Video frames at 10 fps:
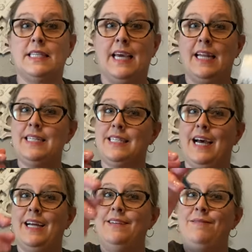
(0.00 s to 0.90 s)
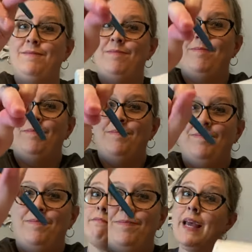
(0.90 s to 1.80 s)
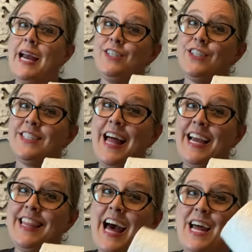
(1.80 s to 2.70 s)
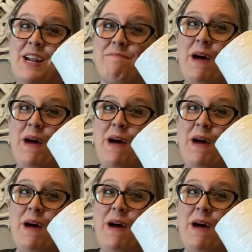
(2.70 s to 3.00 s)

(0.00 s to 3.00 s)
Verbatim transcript: get it done. And just like that,